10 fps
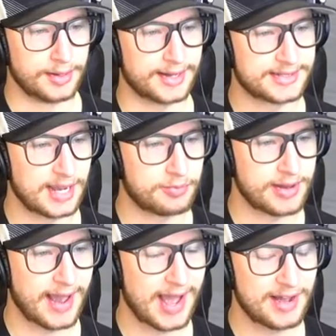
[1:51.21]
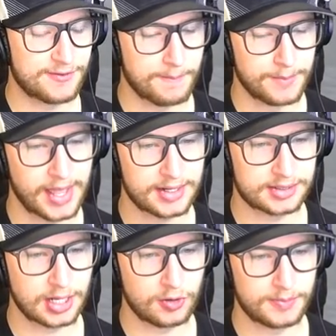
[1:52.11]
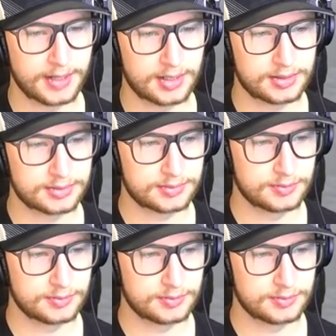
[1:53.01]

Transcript: Next up, we have Manitoba